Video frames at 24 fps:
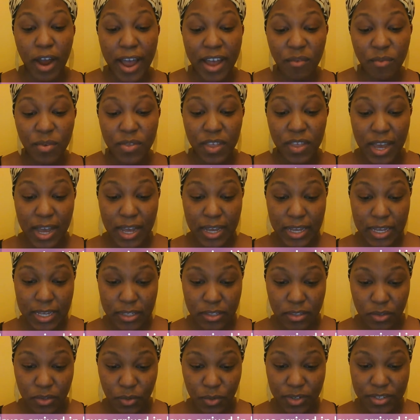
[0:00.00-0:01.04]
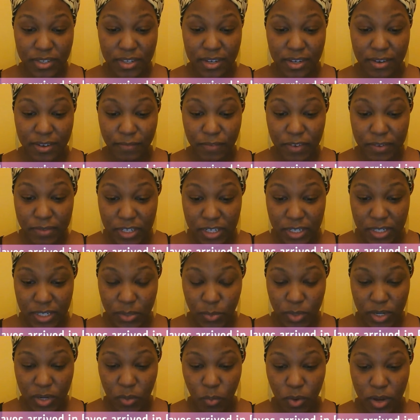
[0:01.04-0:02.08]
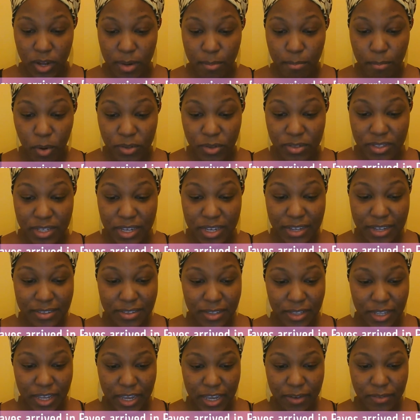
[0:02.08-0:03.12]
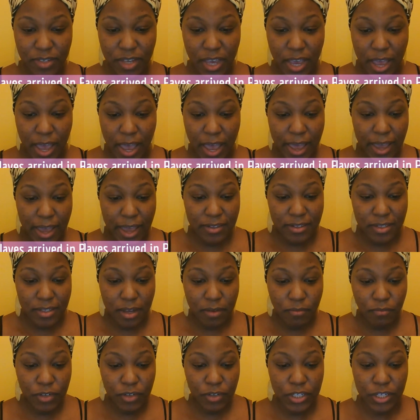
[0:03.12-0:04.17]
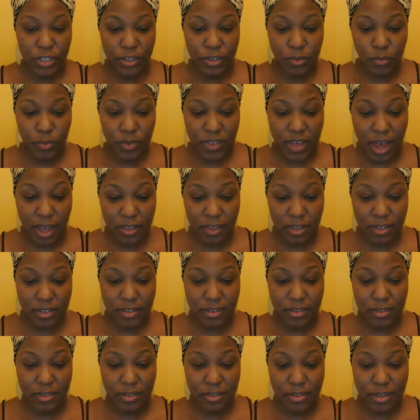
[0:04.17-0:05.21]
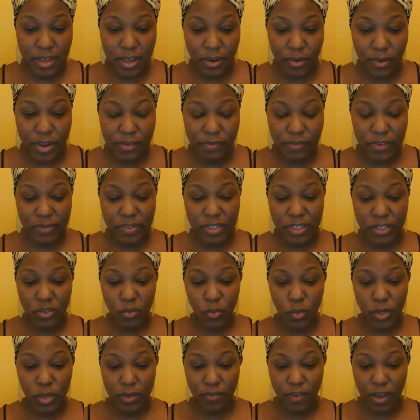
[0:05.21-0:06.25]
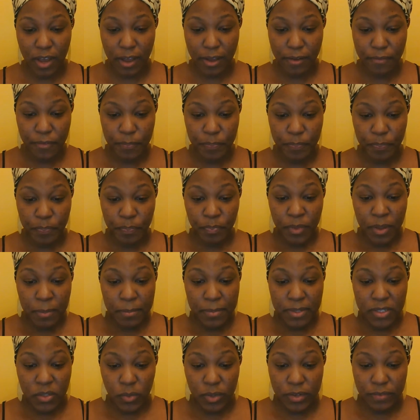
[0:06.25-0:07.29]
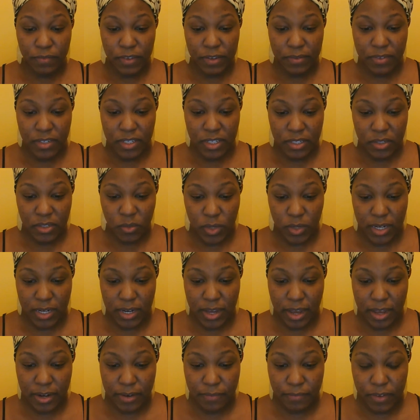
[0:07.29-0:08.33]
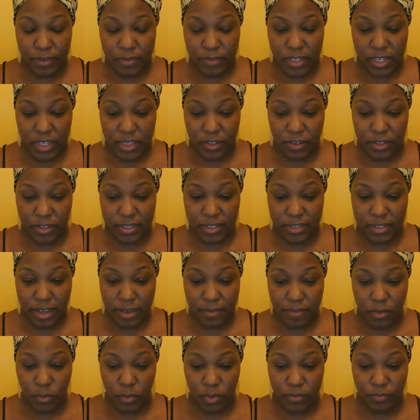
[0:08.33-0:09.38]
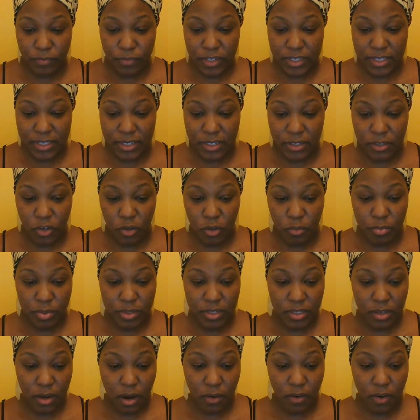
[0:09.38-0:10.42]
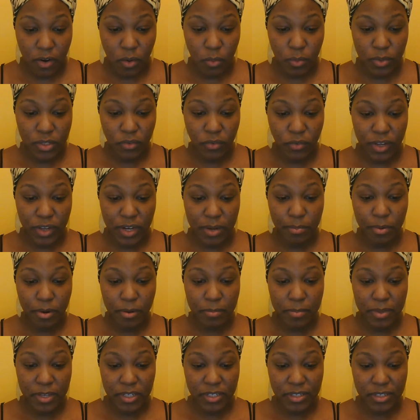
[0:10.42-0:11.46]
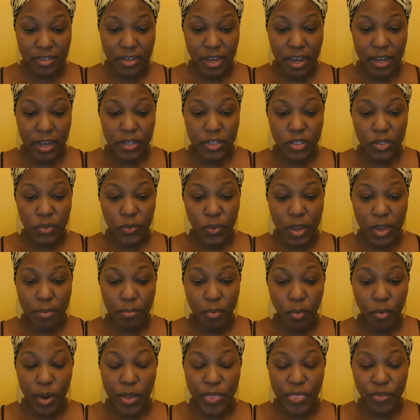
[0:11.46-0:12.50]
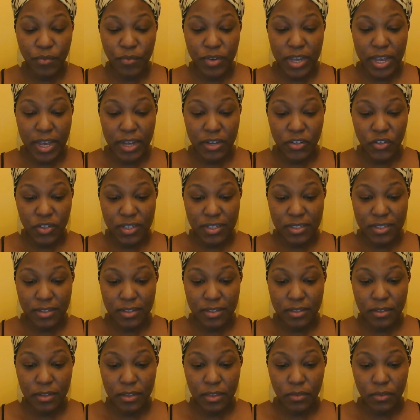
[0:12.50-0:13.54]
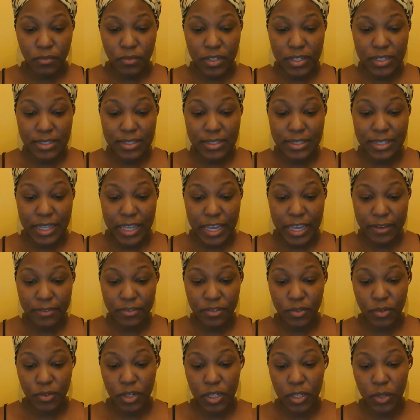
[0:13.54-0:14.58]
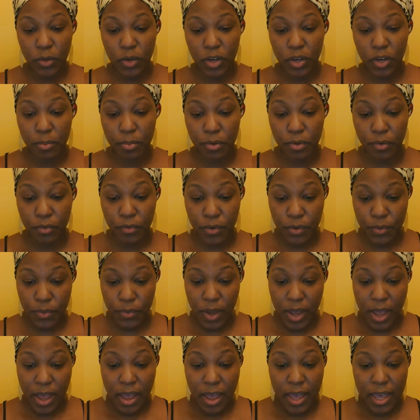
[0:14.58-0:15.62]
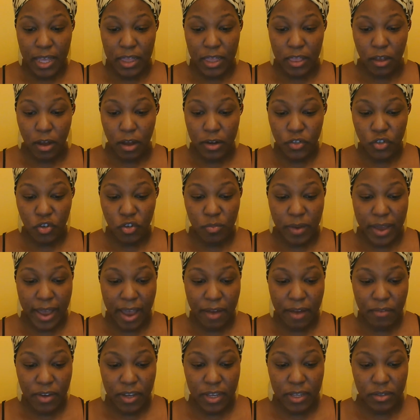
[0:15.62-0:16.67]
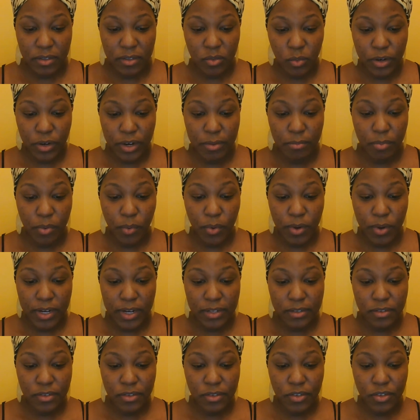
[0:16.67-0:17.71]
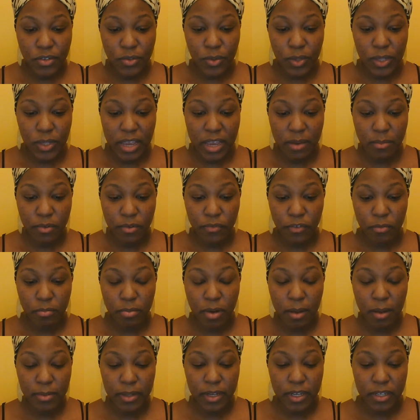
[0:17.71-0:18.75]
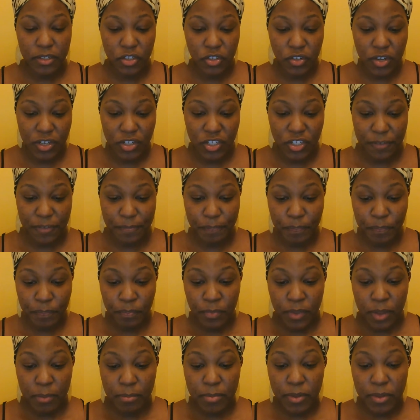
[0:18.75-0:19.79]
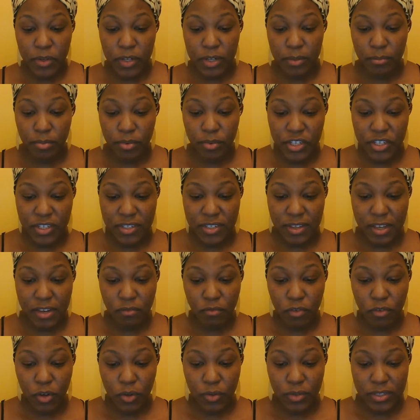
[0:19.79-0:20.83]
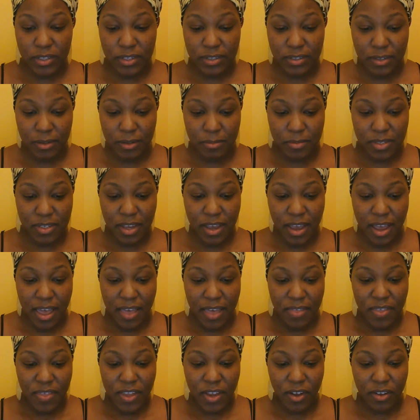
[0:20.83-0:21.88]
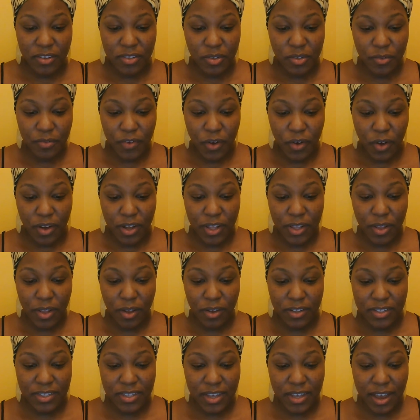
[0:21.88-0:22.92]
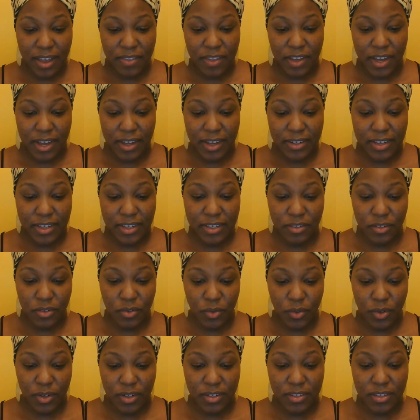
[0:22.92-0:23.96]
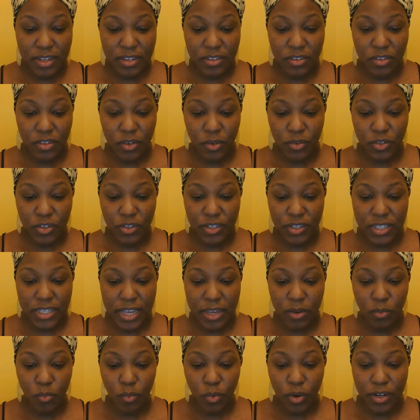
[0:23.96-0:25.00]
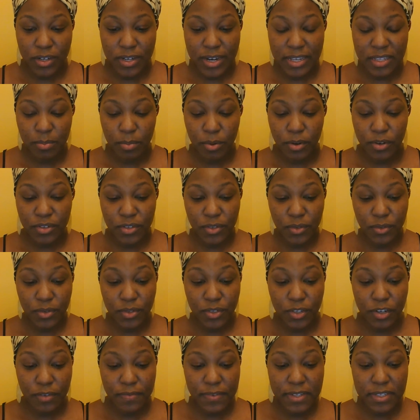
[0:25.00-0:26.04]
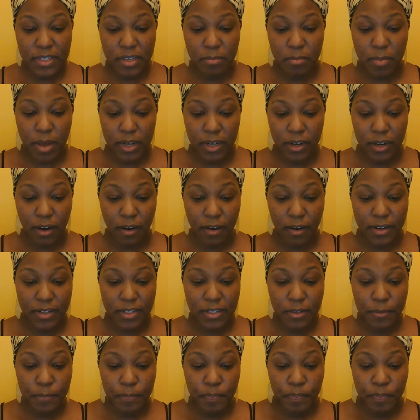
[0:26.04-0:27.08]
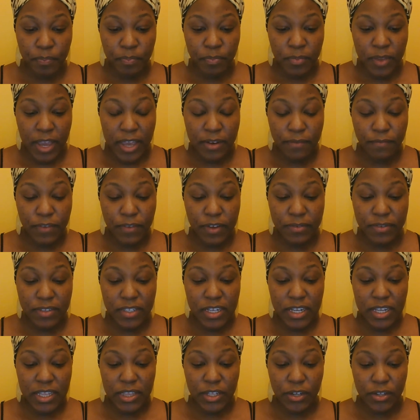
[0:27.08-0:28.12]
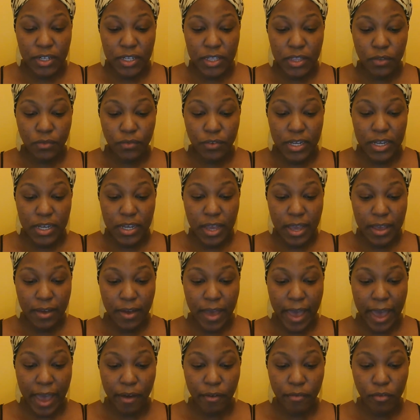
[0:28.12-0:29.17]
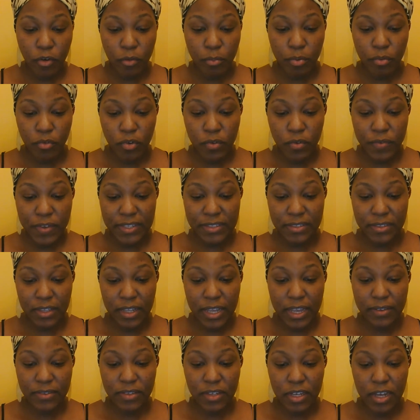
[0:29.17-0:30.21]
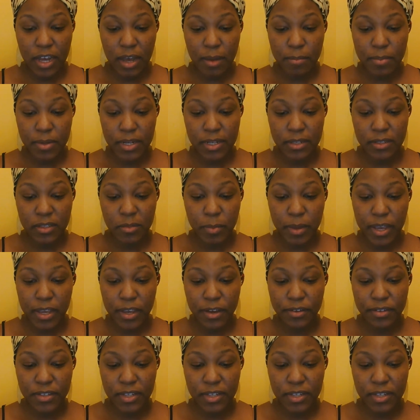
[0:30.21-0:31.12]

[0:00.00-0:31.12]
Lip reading: with the conquistadors in 1521, mostly as slaves, and some returned with colonists to settle in 1525. Between 1529 and 1537, when Francisco Pizarro was granted permits to import 363 slaves to colonial Peru, a large group of Africans were imported to do labor for public construction, building bridges and road systems. They also fought alongside the conquistadors and soldiers and worked as personal servants and bodyguards. In 1533, Afro-Peruvian slaves accompanied Spaniards